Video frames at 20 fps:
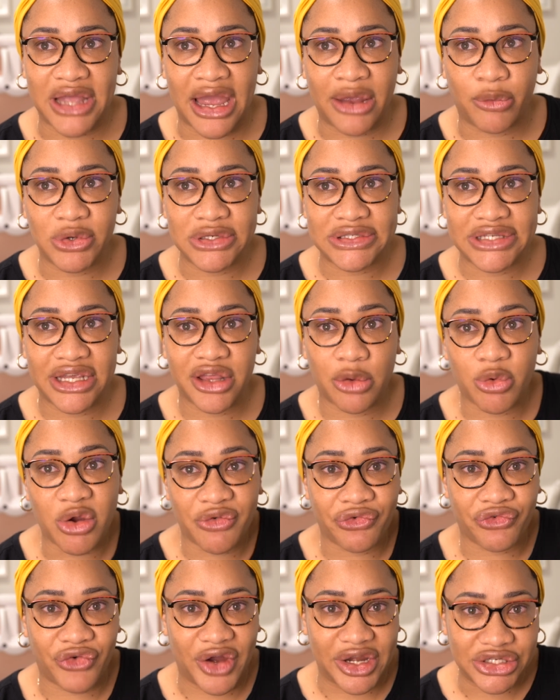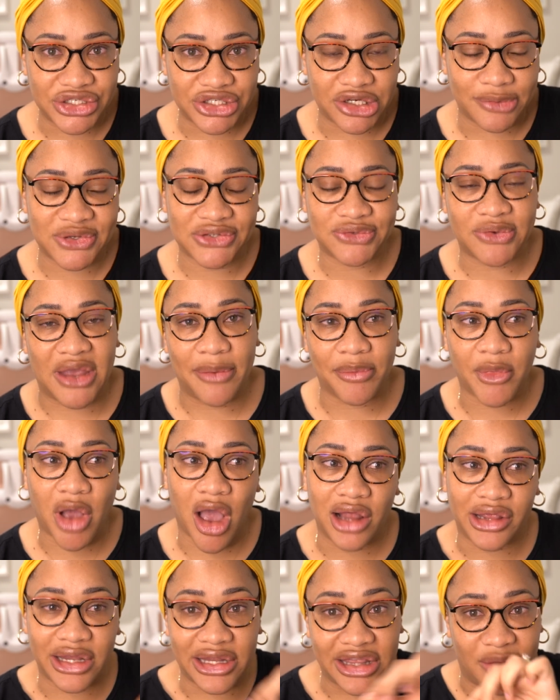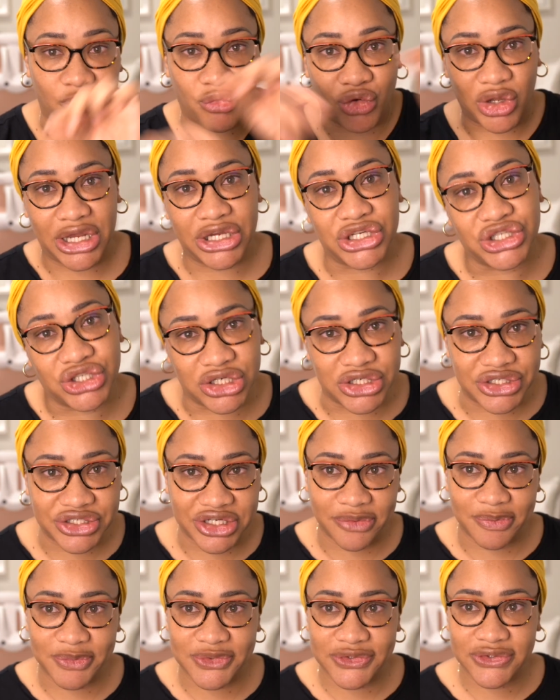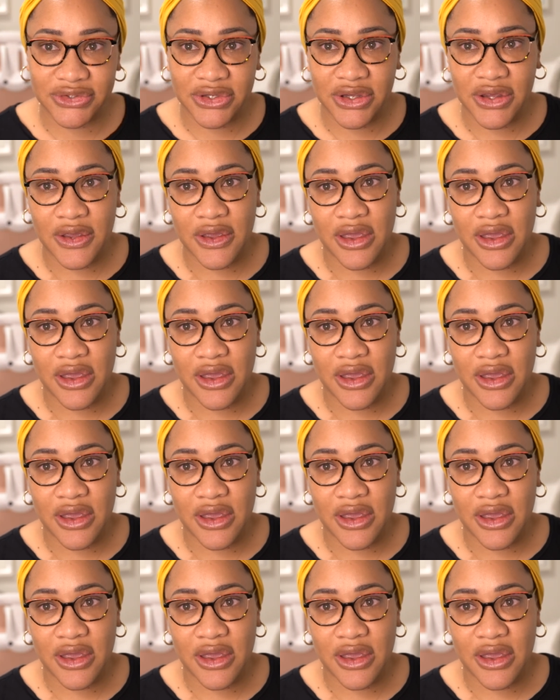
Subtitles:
I wouldn't say they were friendships, that's why I'm calling them relationships.